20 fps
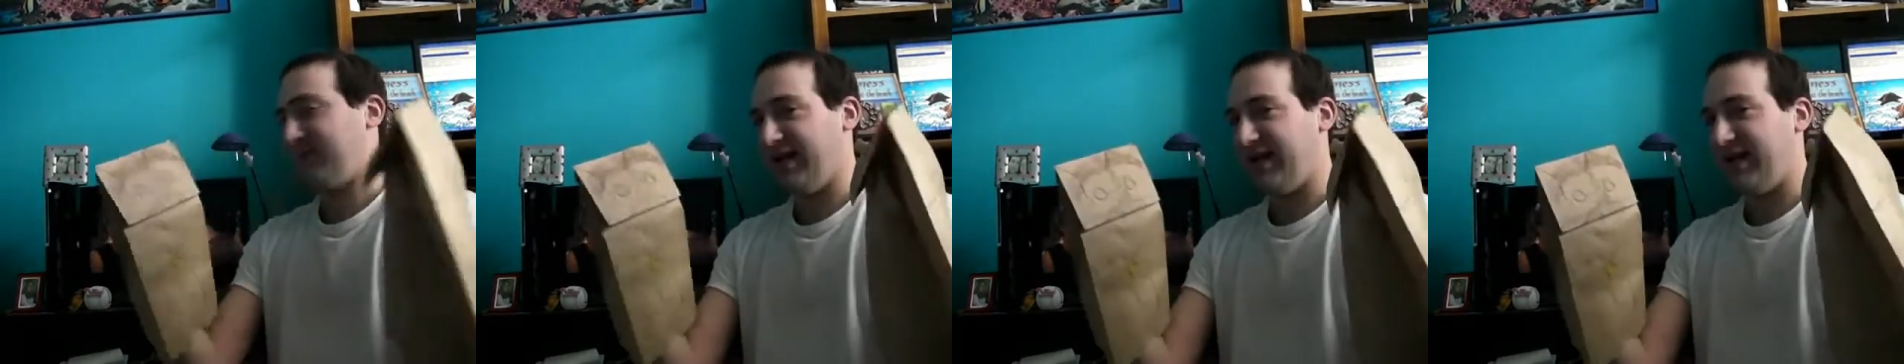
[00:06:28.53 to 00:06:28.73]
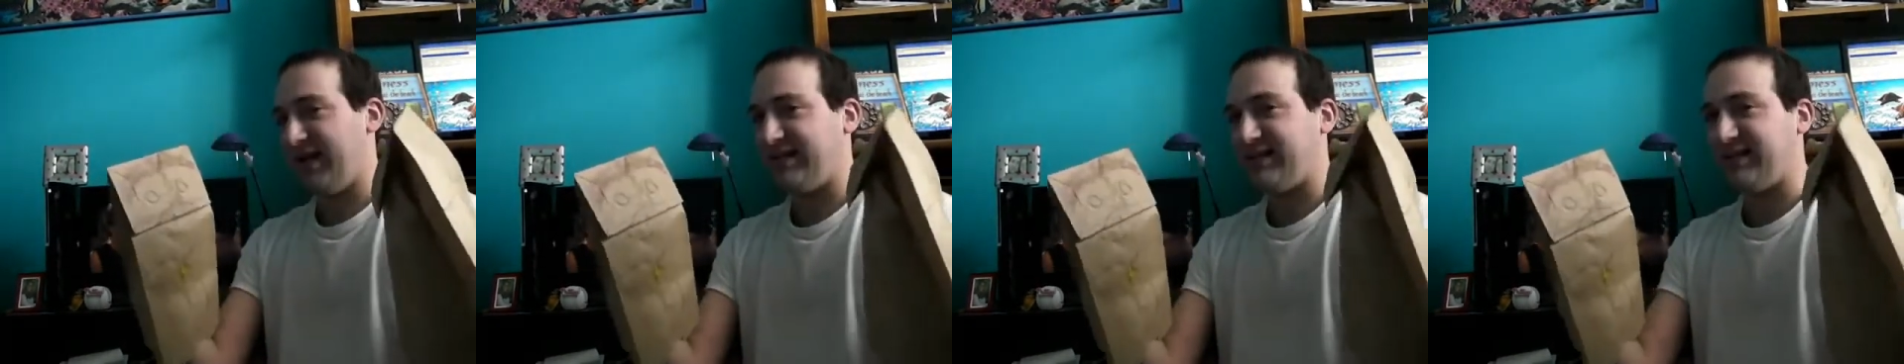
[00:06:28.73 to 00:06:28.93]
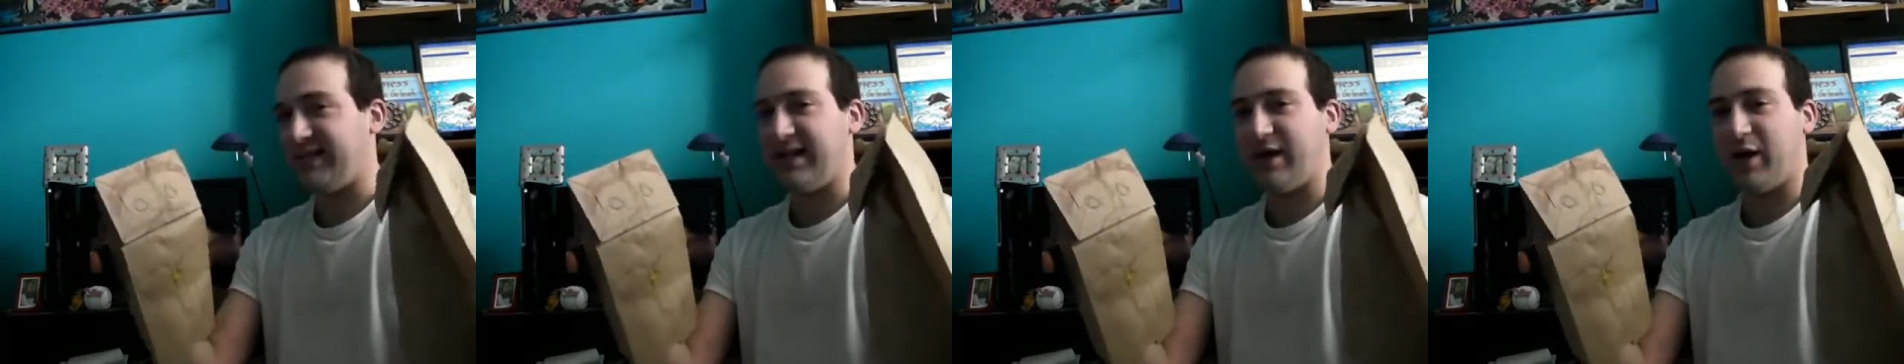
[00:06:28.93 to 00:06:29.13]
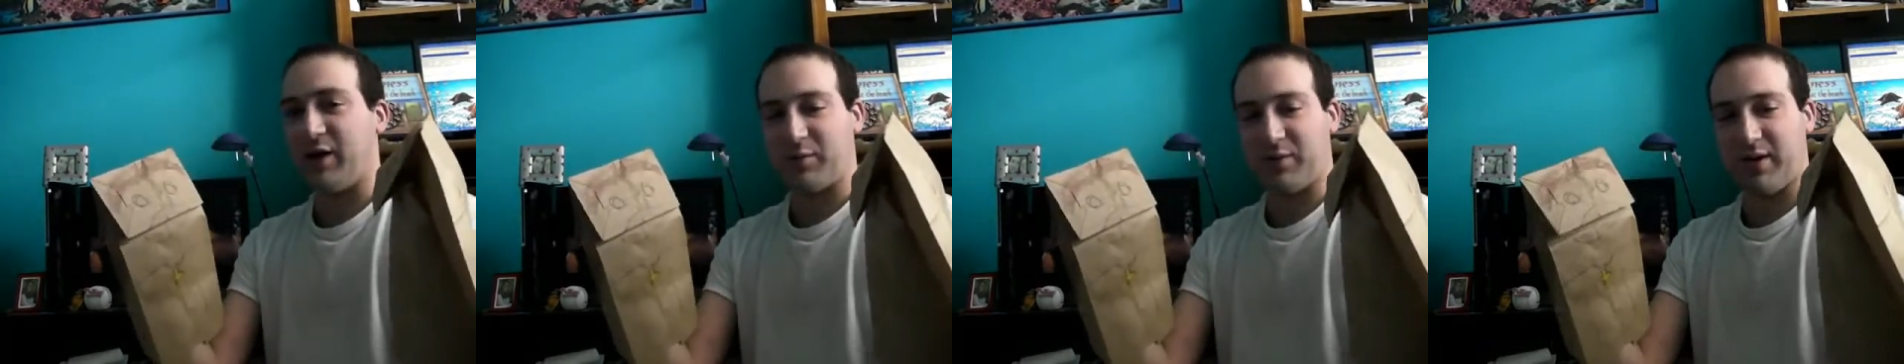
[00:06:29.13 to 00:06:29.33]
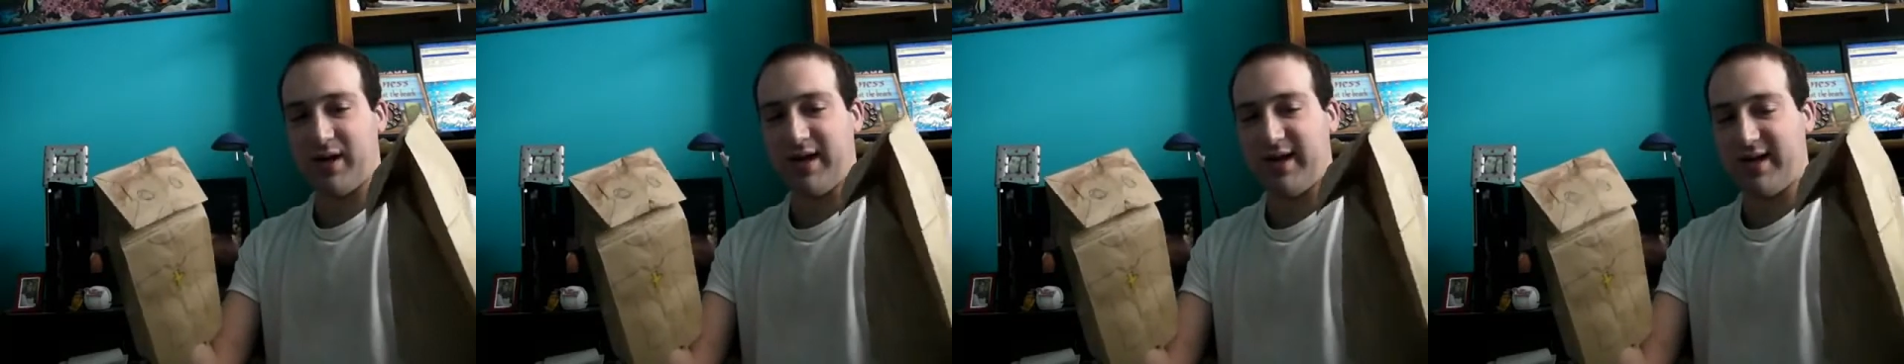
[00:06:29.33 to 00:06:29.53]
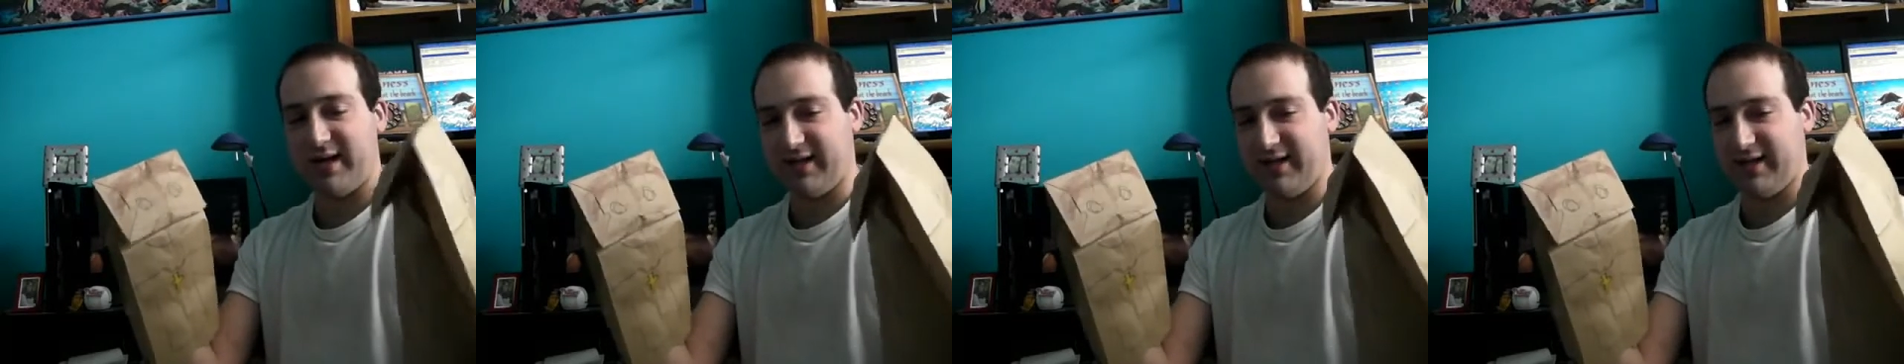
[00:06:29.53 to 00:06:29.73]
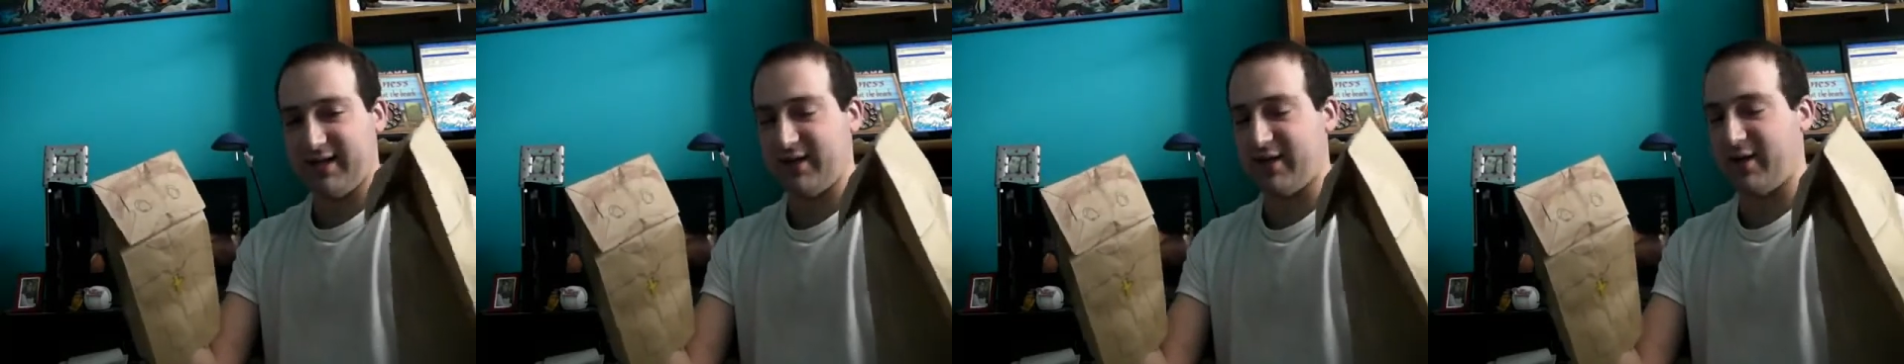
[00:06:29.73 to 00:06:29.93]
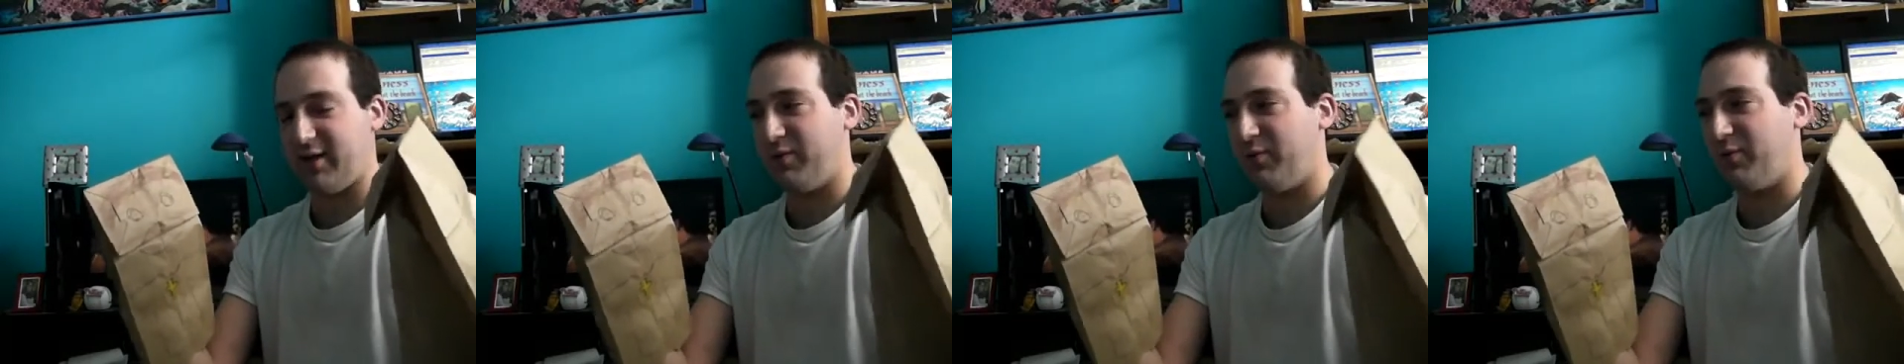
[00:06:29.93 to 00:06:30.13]
Easy, alright, you
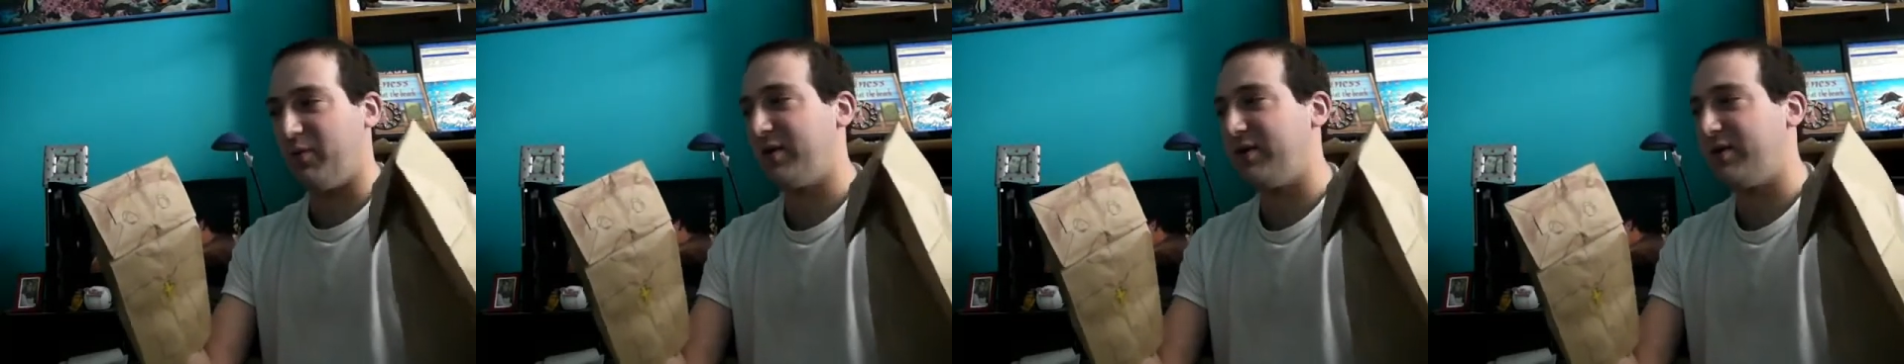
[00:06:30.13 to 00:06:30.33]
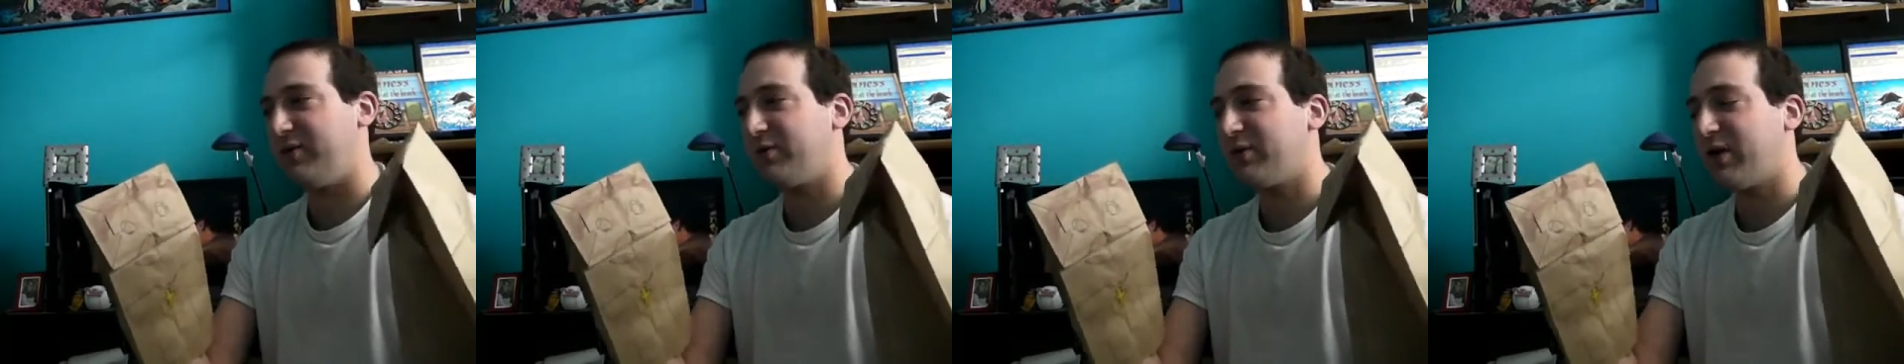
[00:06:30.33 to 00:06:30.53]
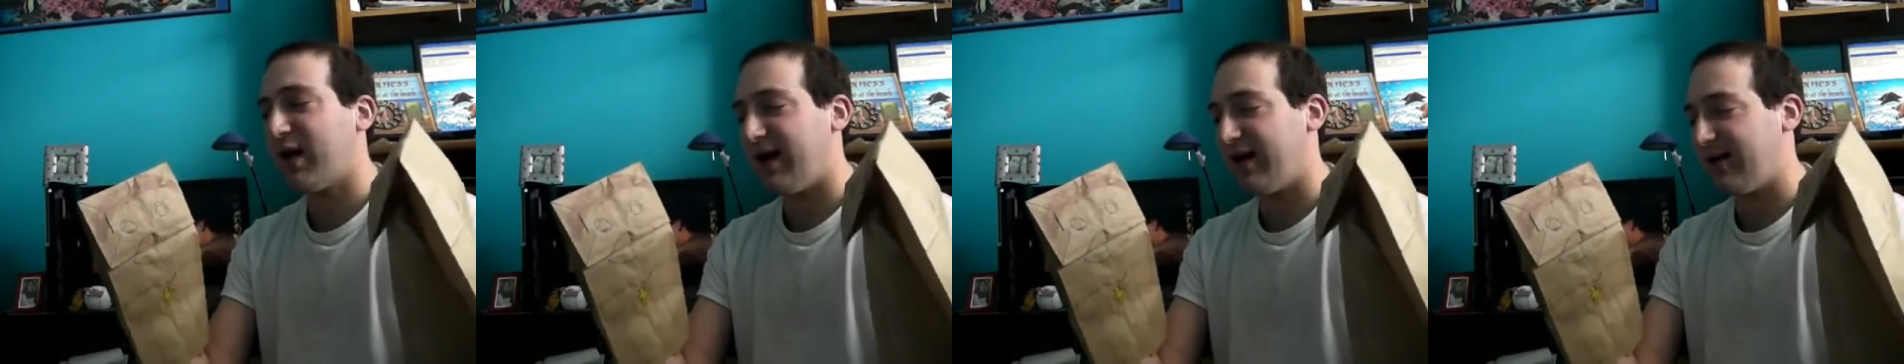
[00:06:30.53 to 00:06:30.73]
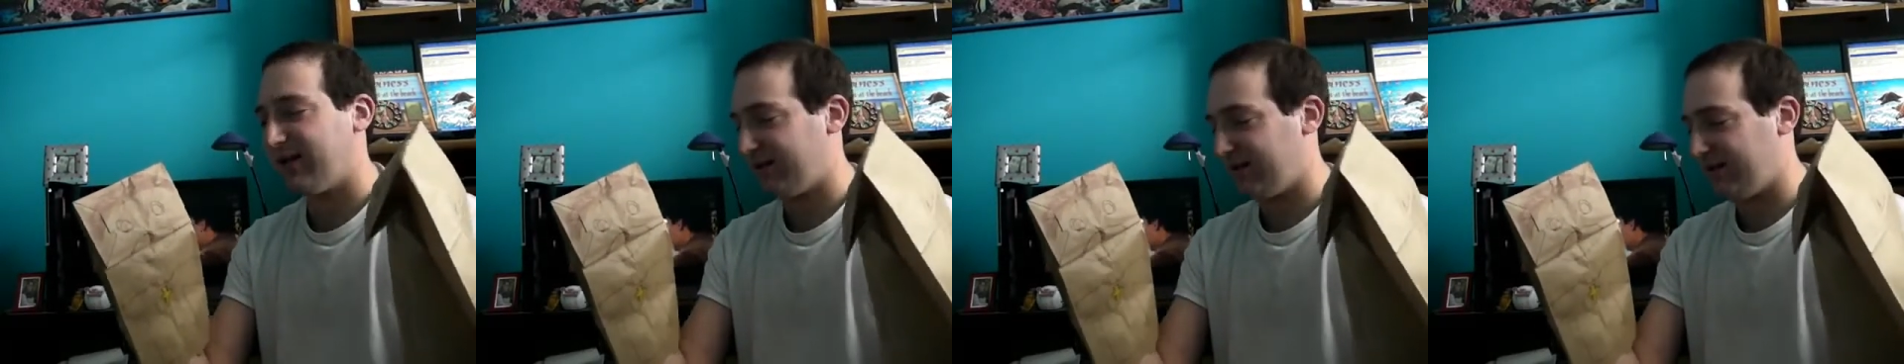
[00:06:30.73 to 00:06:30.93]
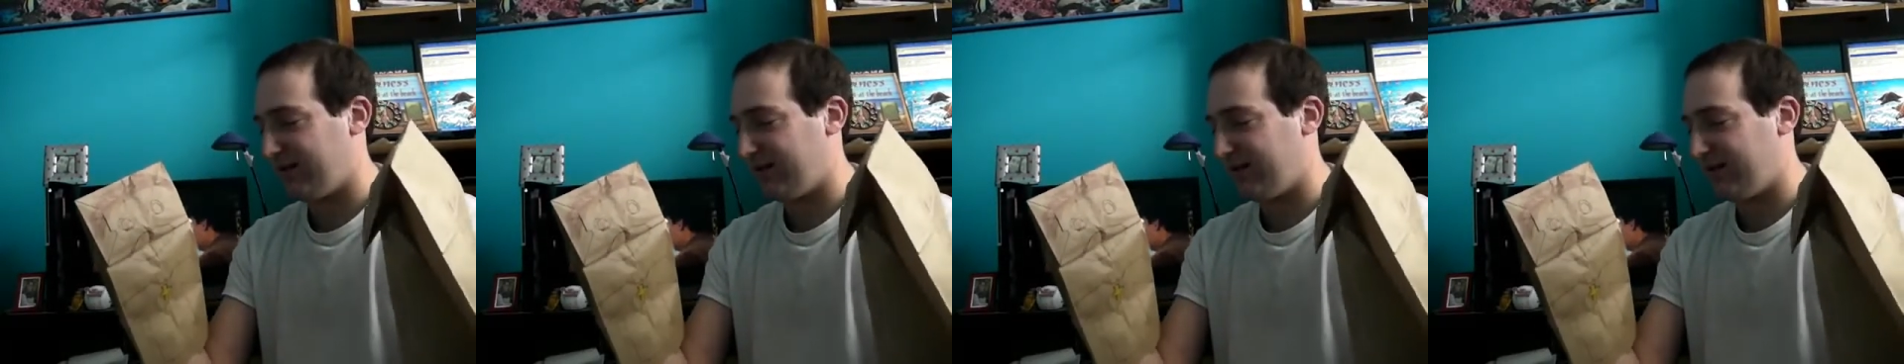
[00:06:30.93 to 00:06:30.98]
know, what do you guys,